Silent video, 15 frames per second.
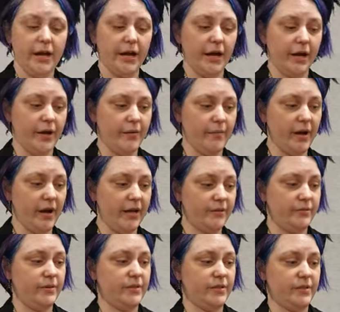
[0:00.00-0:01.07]
um, I
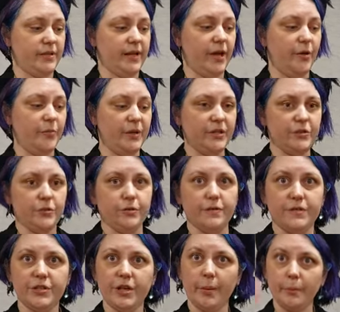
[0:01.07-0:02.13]
was helping sort
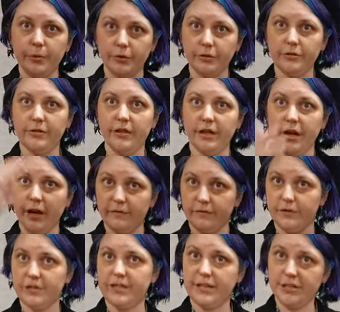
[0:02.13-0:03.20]
of shepherd the
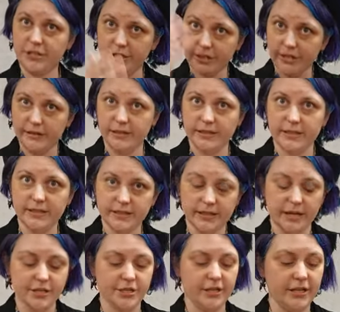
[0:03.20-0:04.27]
conversation and the
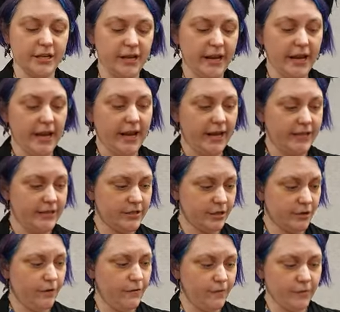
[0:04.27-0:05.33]
discussion. And
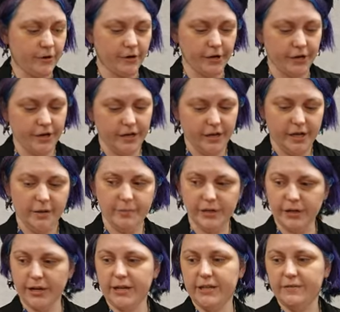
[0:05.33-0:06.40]
so for a
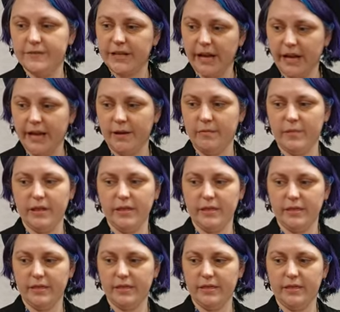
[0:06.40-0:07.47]
period of time,
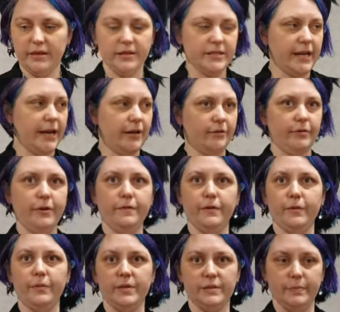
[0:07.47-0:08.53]
the entire
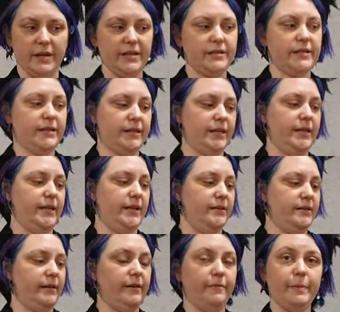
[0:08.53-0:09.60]
rover was basically a
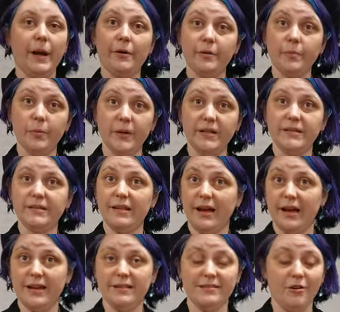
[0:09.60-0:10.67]
set of PowerPoint
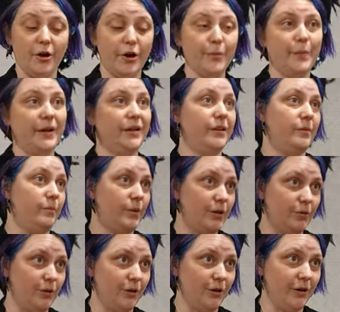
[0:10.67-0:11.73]
slides on my
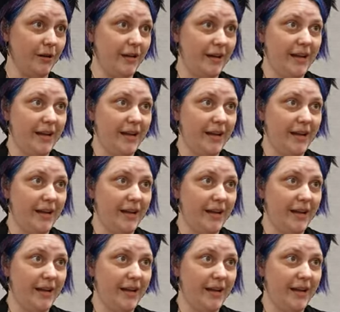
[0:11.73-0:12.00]
computer,